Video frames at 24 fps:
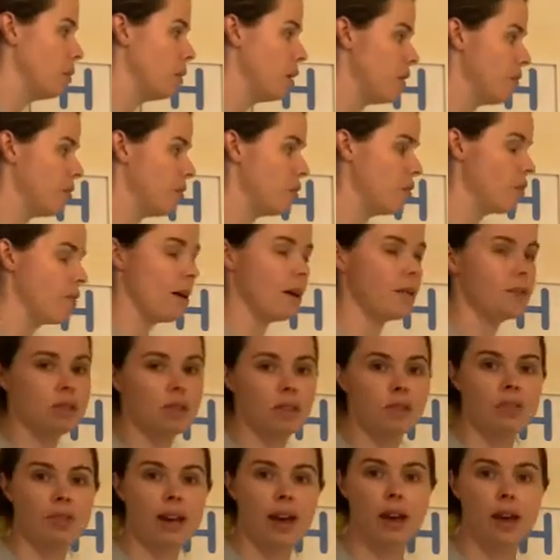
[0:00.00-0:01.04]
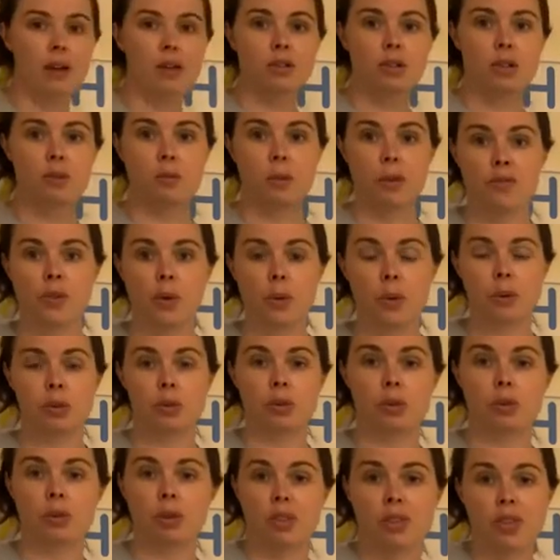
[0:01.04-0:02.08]
If you round to the 1,000, we're focused
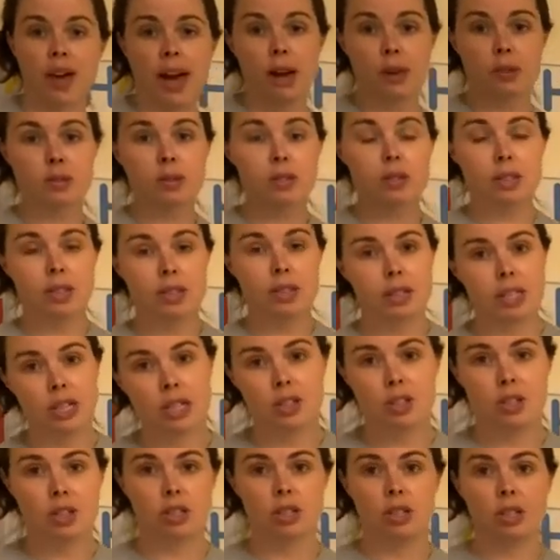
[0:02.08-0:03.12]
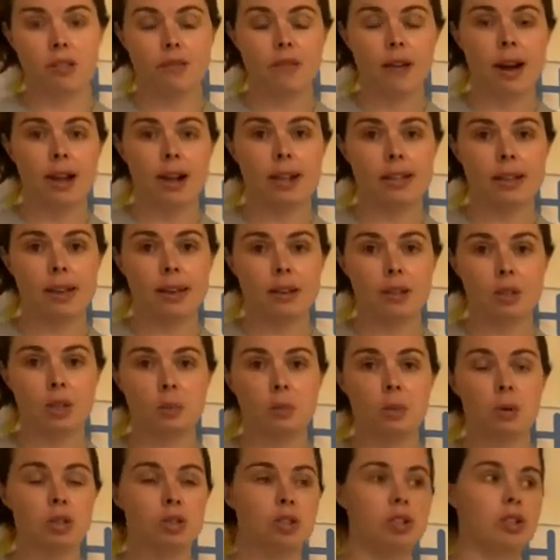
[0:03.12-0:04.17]
on the thousands. Digit to the right tells us
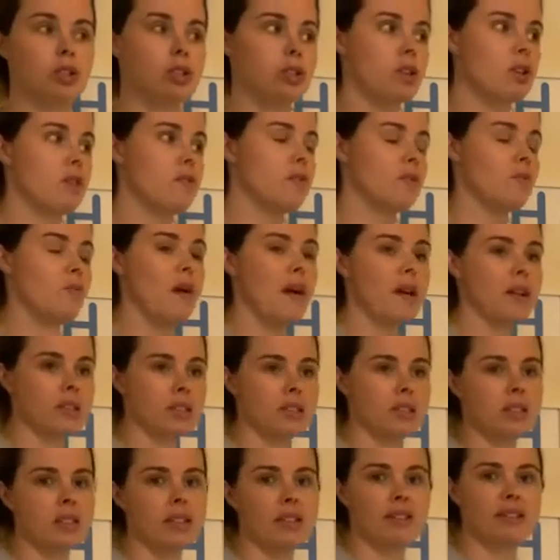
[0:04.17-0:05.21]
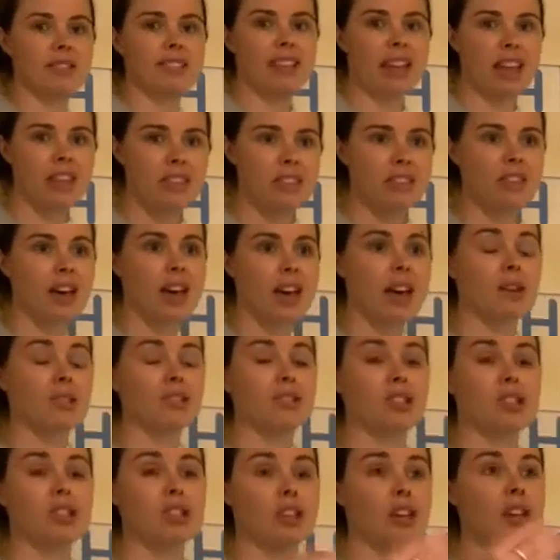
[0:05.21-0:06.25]
what to do. If you round to the nearest
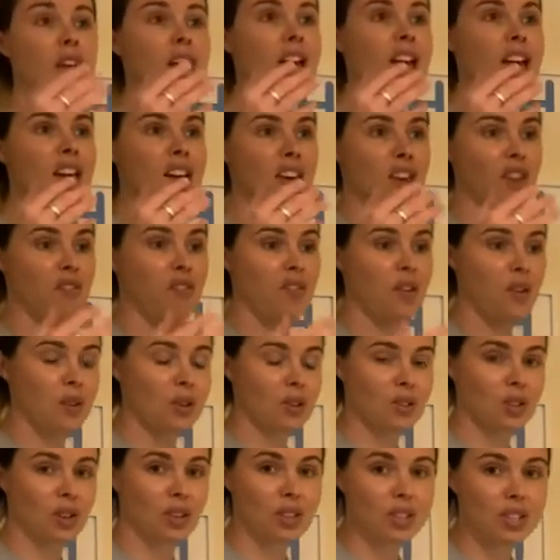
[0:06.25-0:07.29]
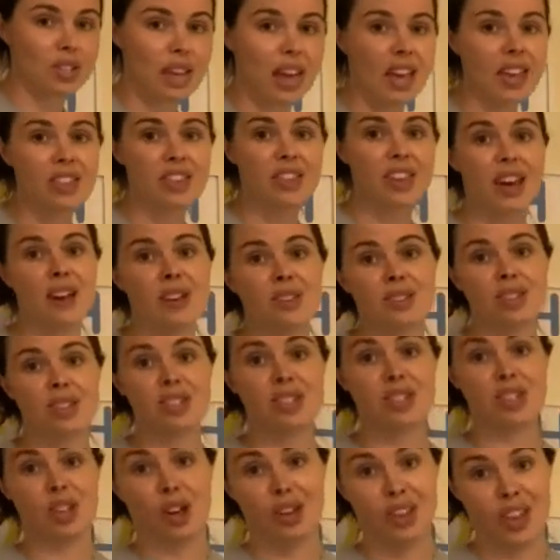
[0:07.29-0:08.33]
10,000s, you focus on the 10,000s.
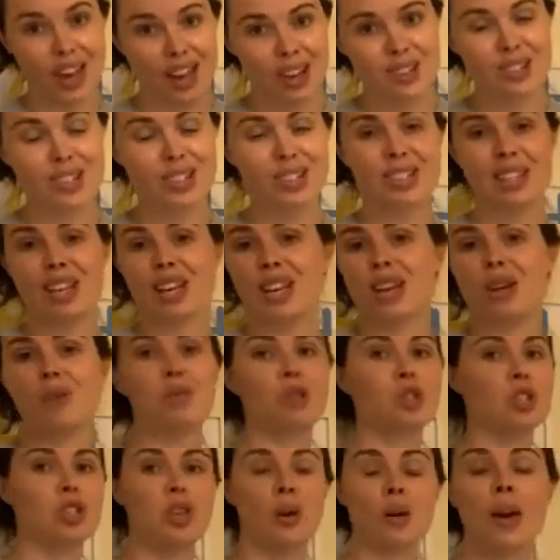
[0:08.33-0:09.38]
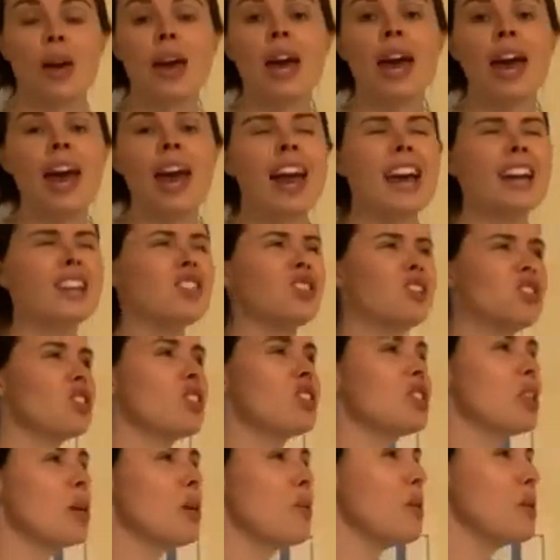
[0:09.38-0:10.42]
The thousands tell you what to do. It's
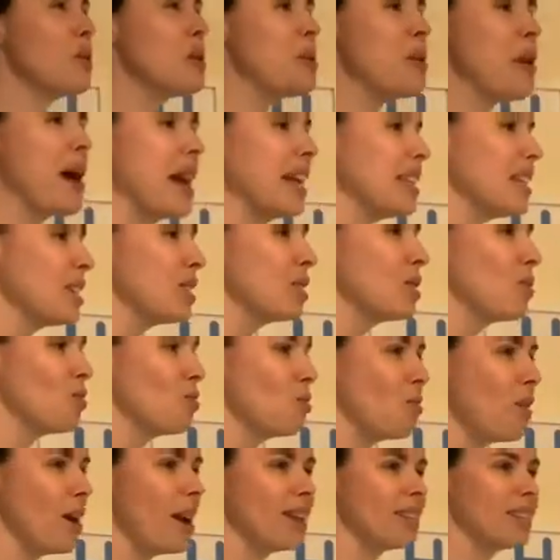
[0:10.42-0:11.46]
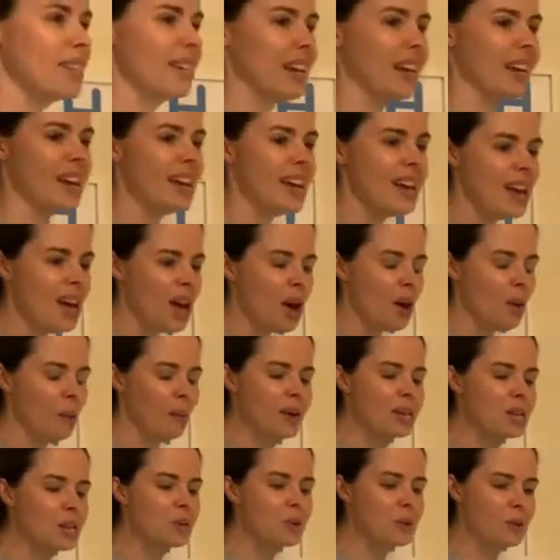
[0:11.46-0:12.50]
just like when you're adding and subtracting.
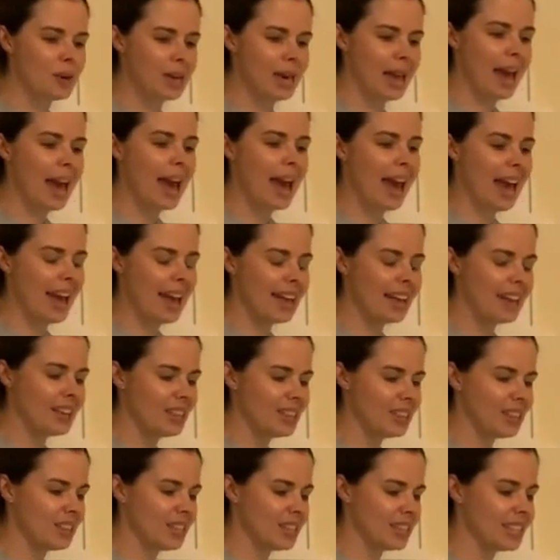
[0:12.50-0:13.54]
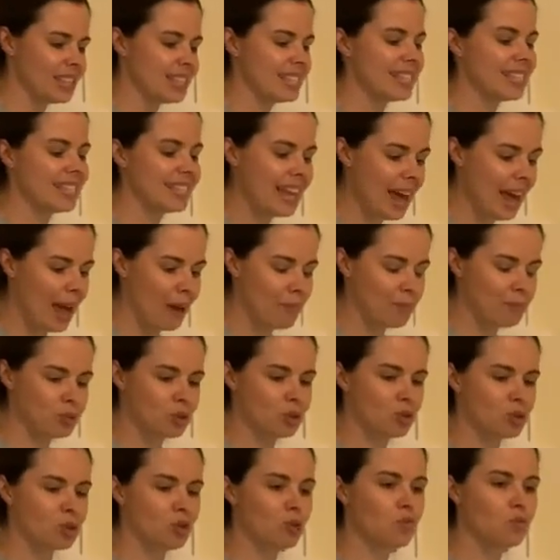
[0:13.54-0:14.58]
When you get the
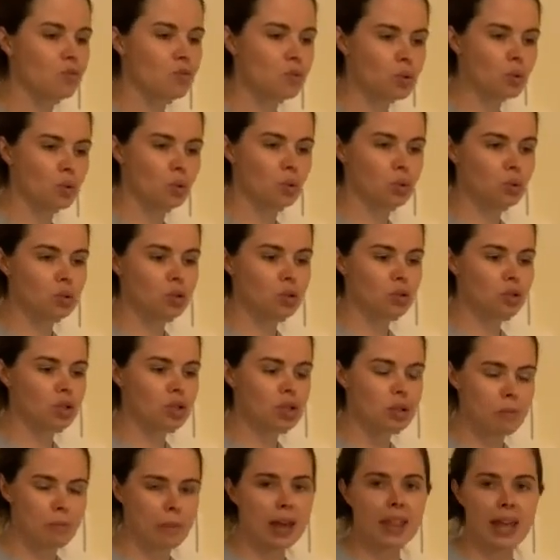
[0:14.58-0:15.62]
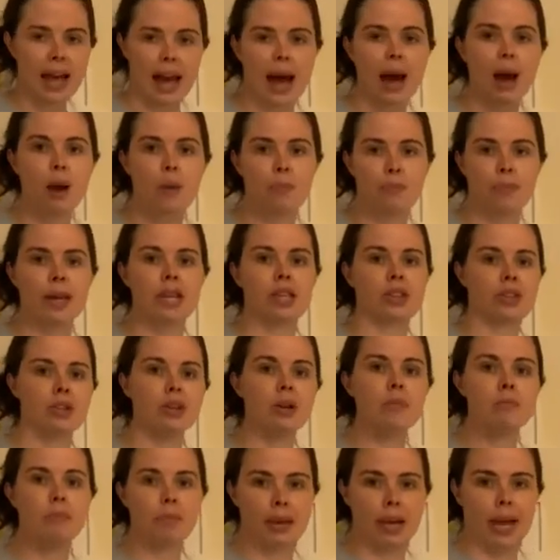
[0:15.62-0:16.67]
steps, the rules, doesn't matter how big the
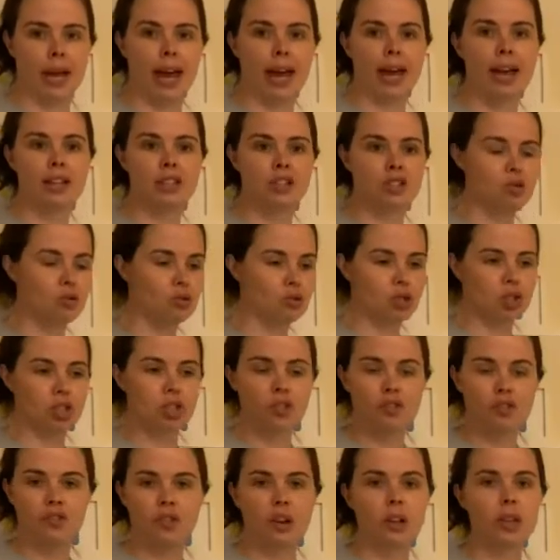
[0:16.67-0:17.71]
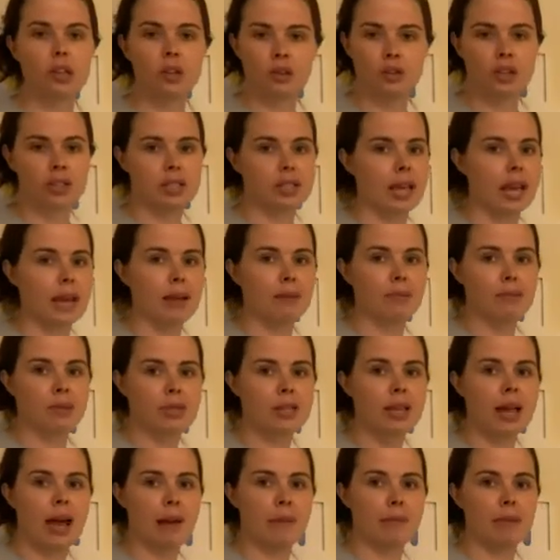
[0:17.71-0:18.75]
number gets, you just follow the same
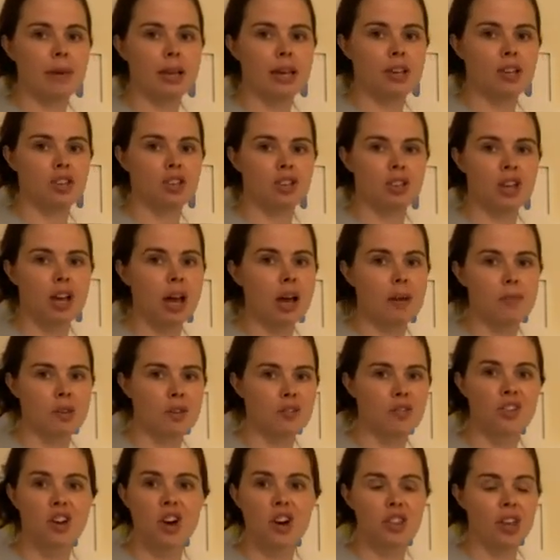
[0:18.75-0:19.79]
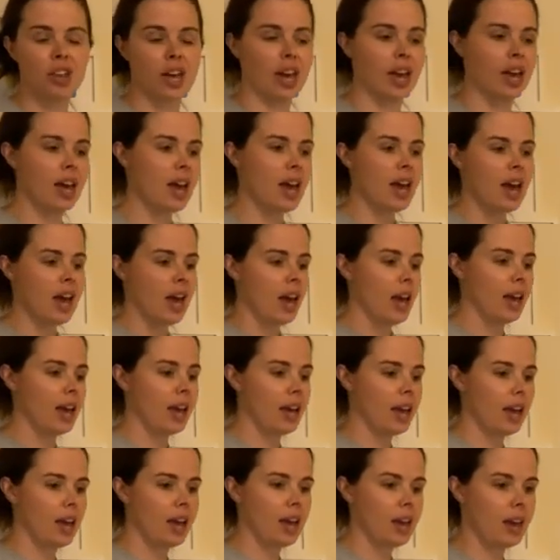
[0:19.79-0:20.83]
step each time. You've got it.
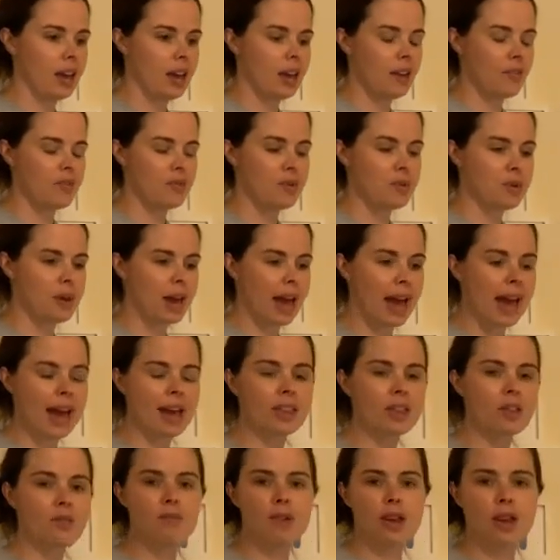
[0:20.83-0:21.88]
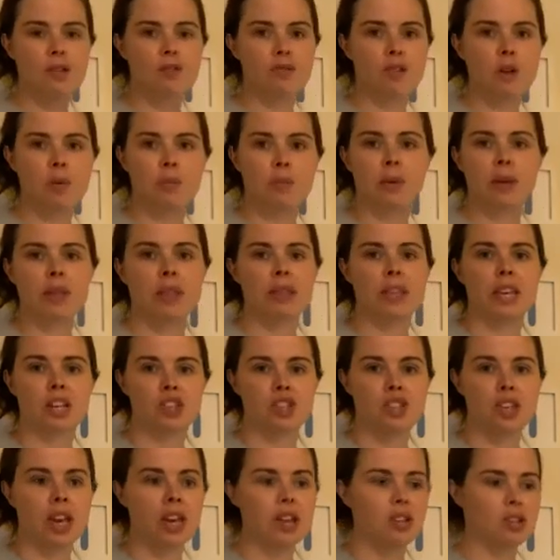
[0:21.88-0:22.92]
If you get the regrouping and
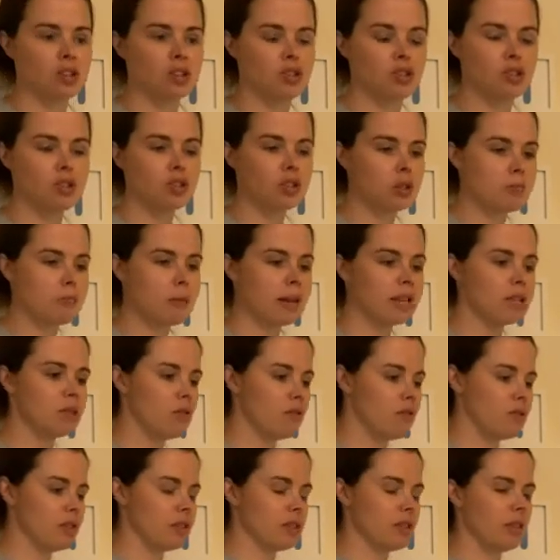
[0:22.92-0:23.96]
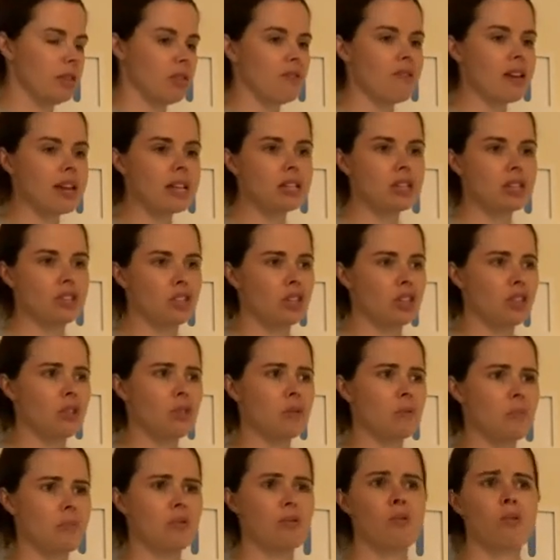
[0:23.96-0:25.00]
exchanging, it doesn't matter if it's a 3-digit
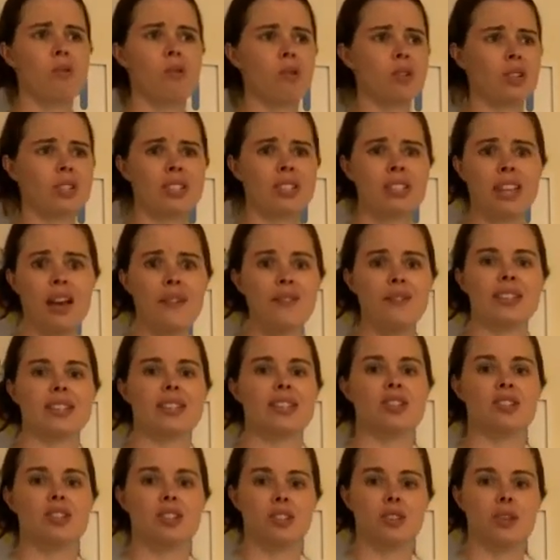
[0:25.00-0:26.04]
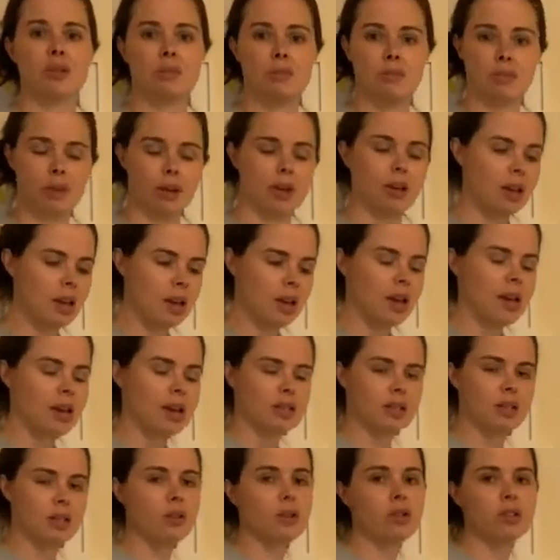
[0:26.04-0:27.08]
number or a 7-digit number,
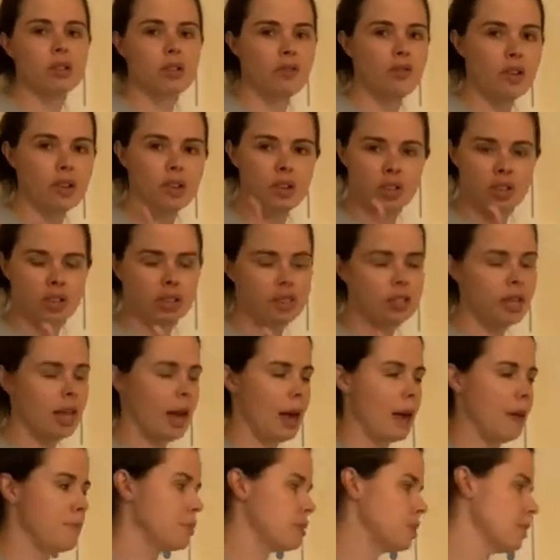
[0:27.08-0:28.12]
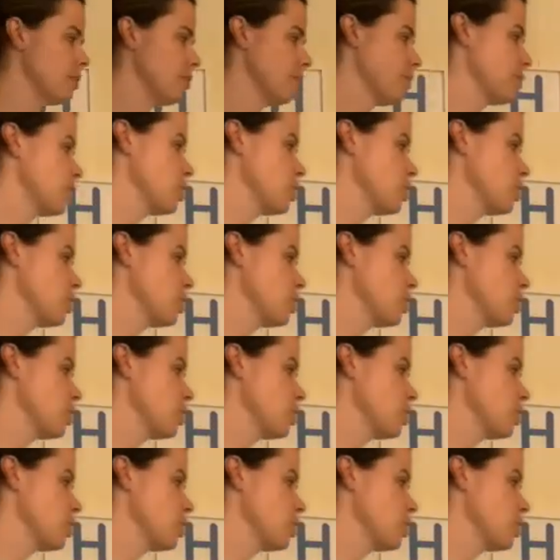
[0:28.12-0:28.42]
as long as you follow the steps.